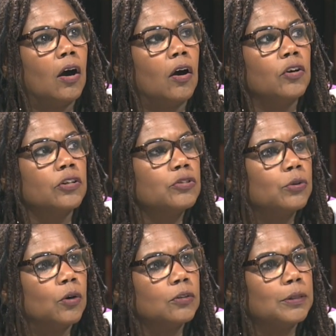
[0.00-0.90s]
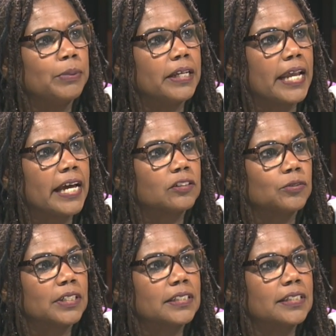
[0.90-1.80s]
"Oh, you're too old to be an
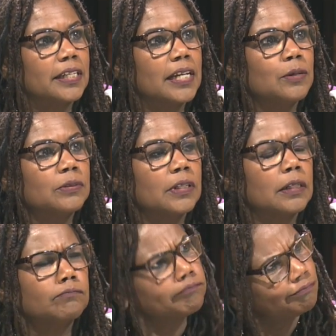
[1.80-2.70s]
actress," and I was like,